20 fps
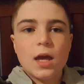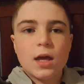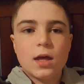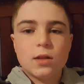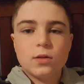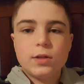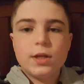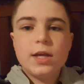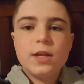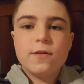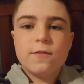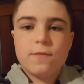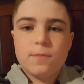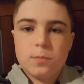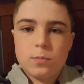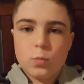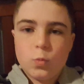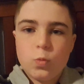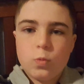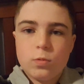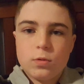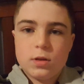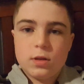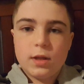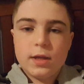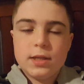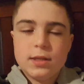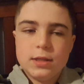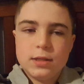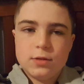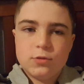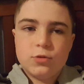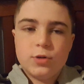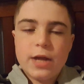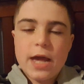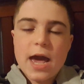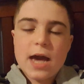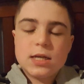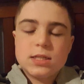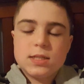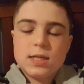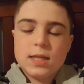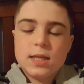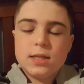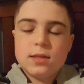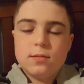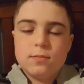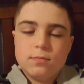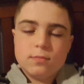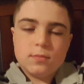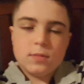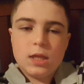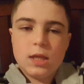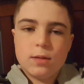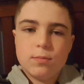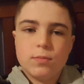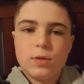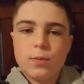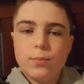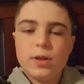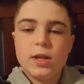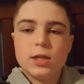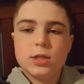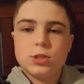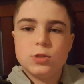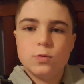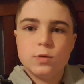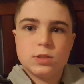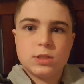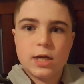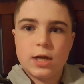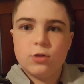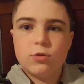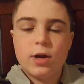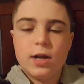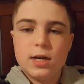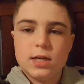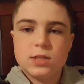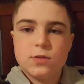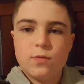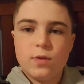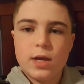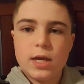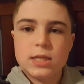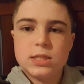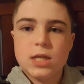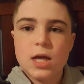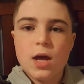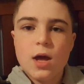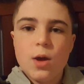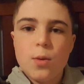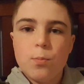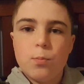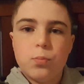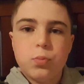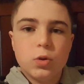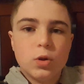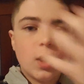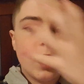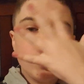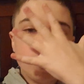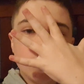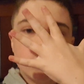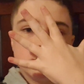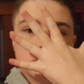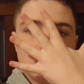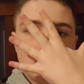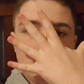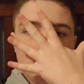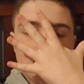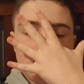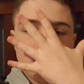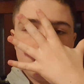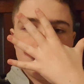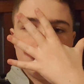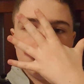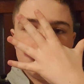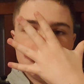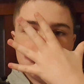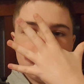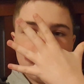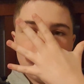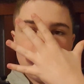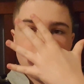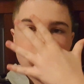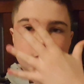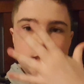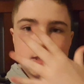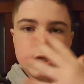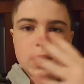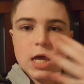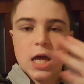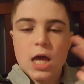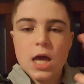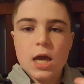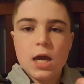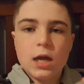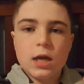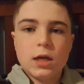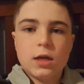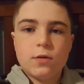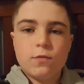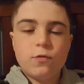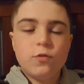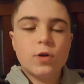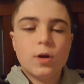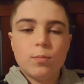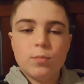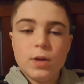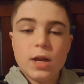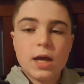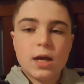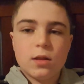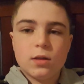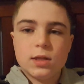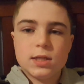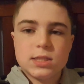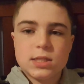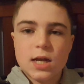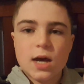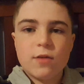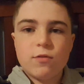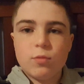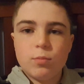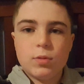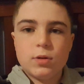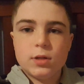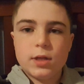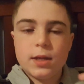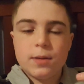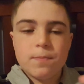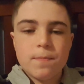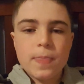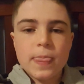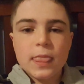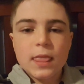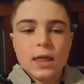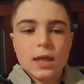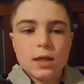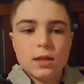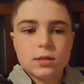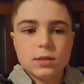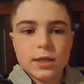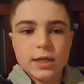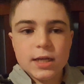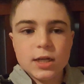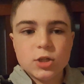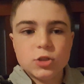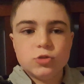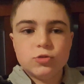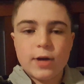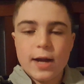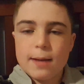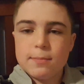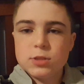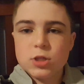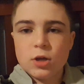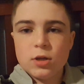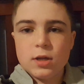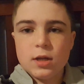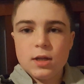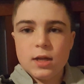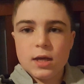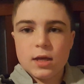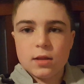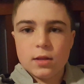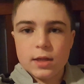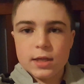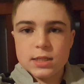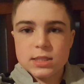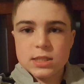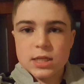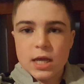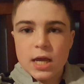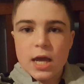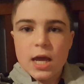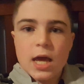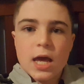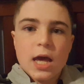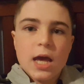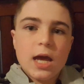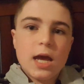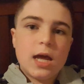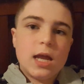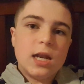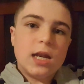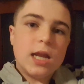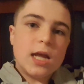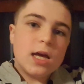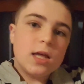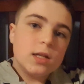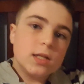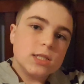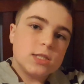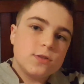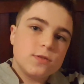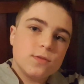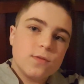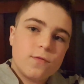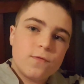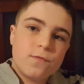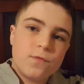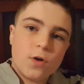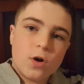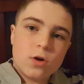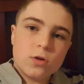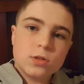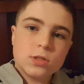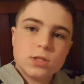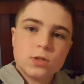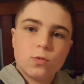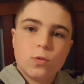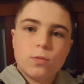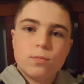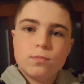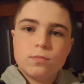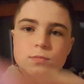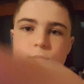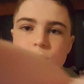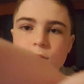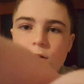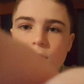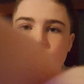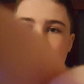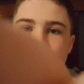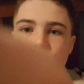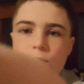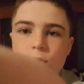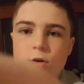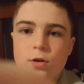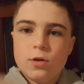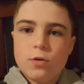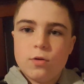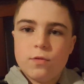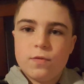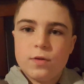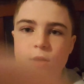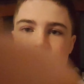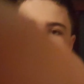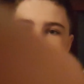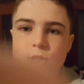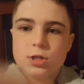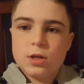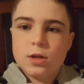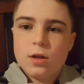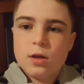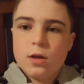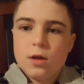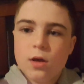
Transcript: Glenn reacts to him committing suicide right in his face. Blood goes all over Glenn's face. From Nicholas, not from Glenn. Glenn grabs onto Nicholas, and Nicholas falls. Oh, sorry if you heard a notification.